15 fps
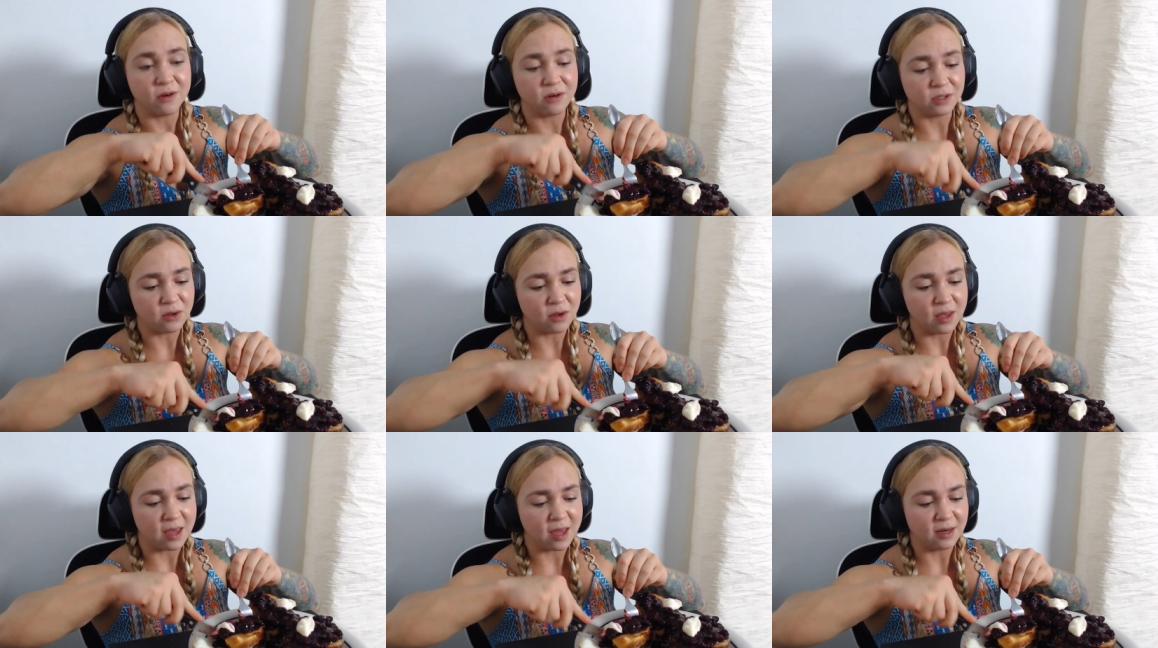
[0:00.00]
whenever I
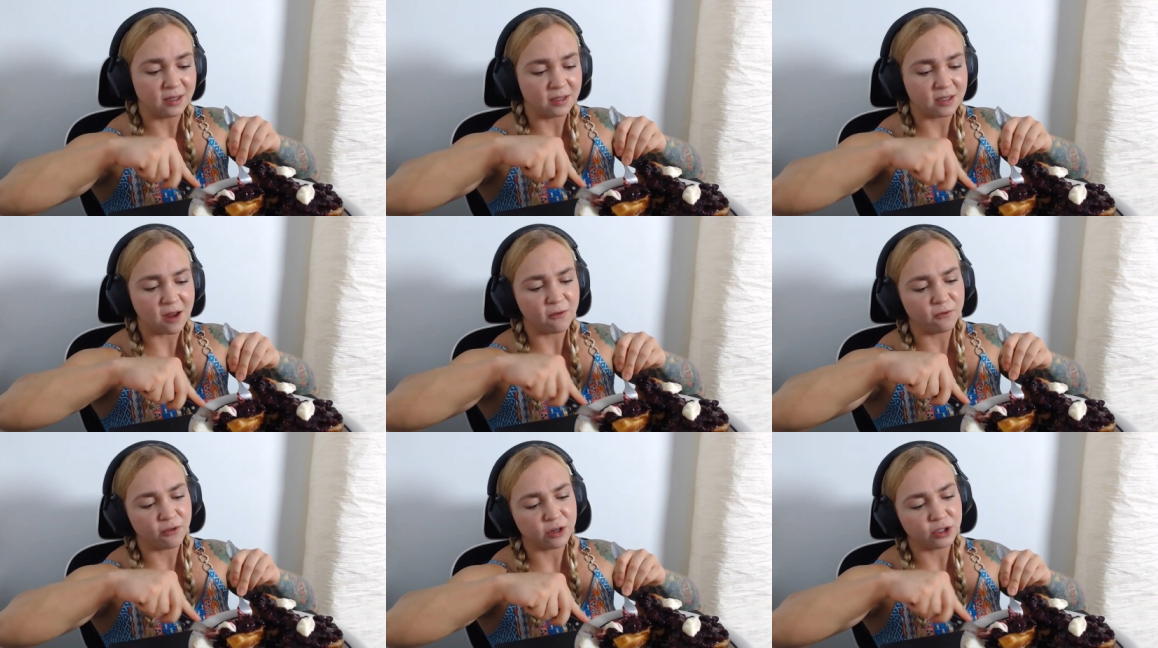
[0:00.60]
was looking into
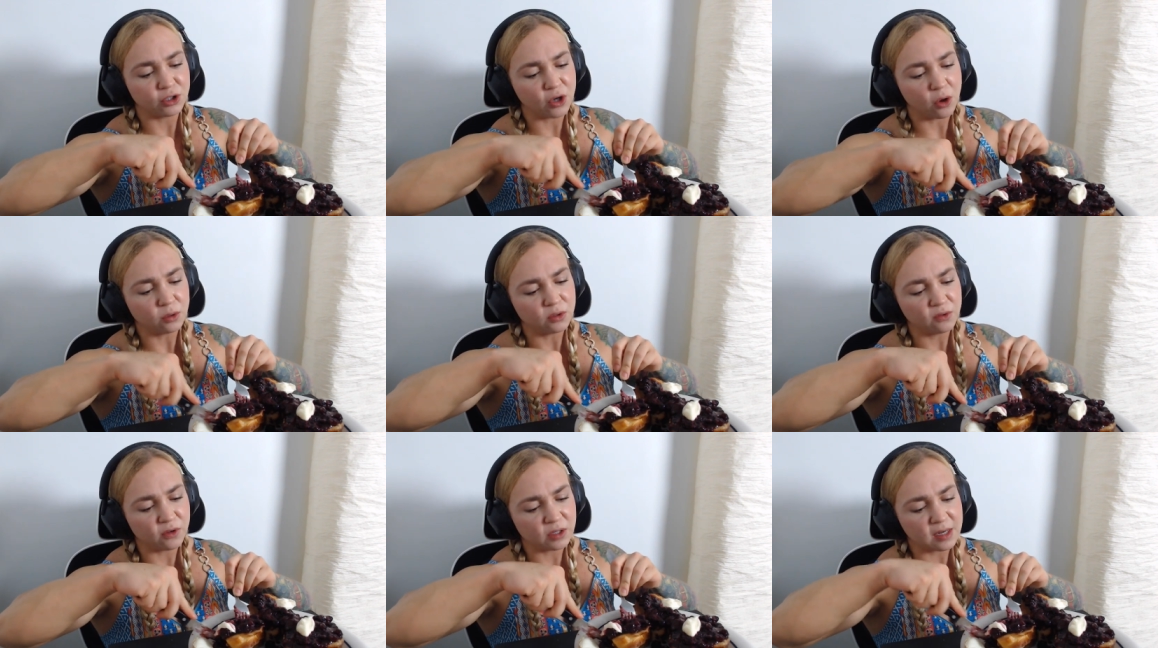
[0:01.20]
stuffed French
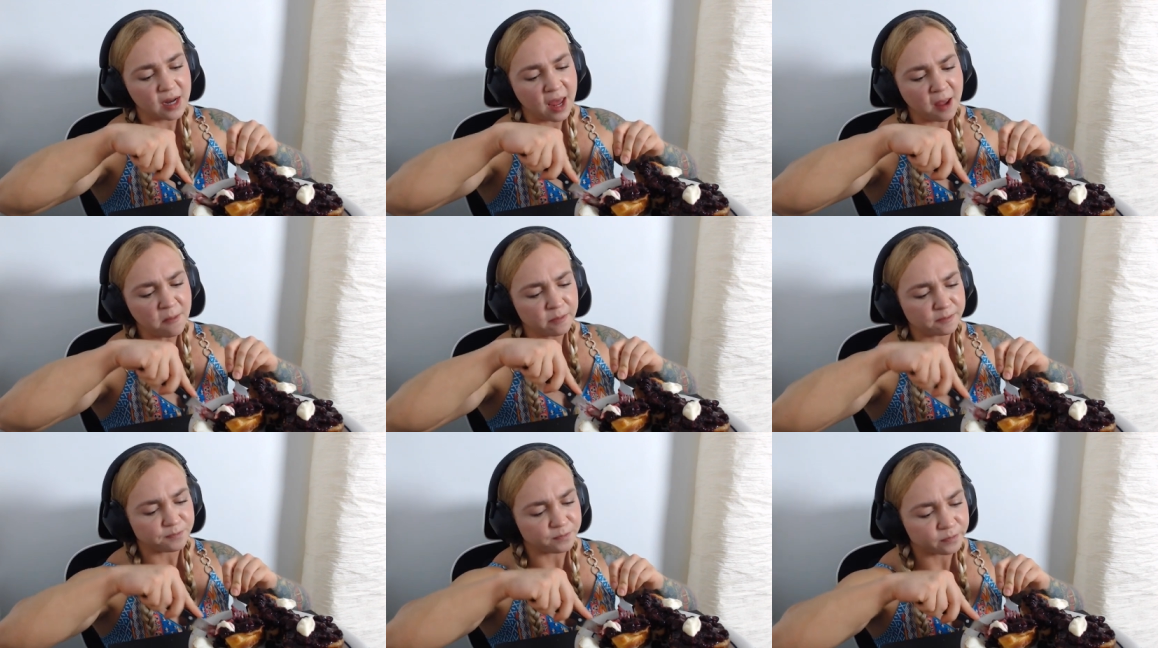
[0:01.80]
toast for
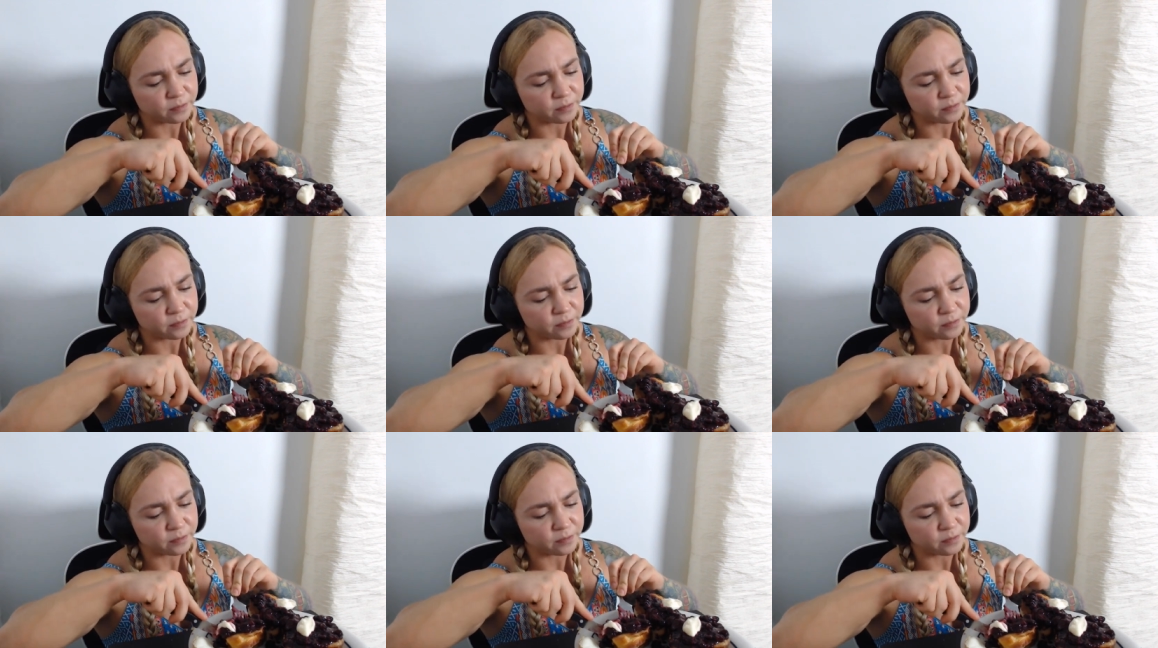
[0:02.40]
today.